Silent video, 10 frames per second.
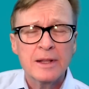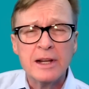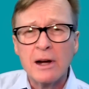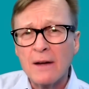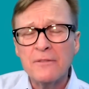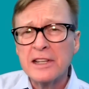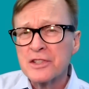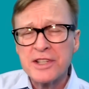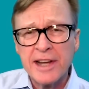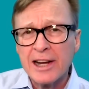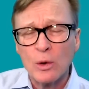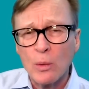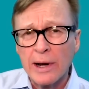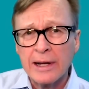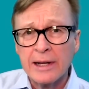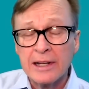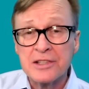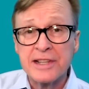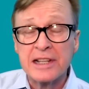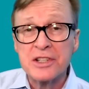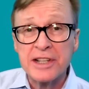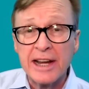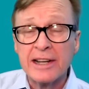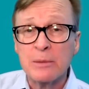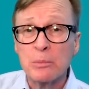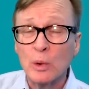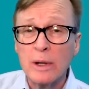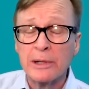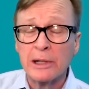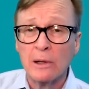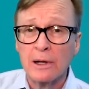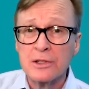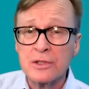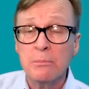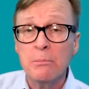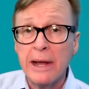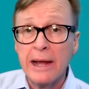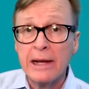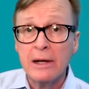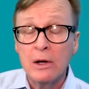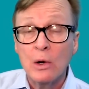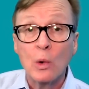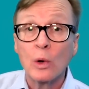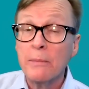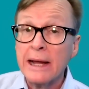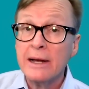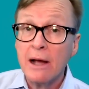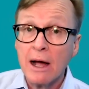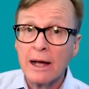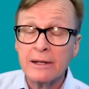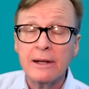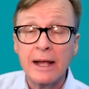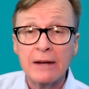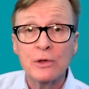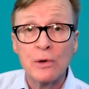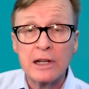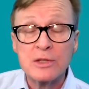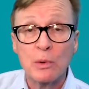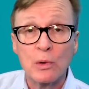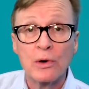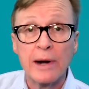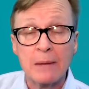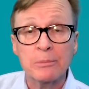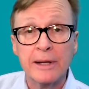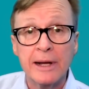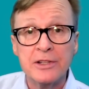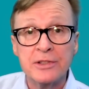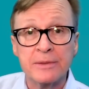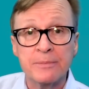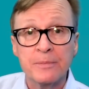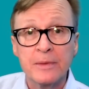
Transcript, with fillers: The obvious takeaway is that state employment laws may or may not have cross-border application.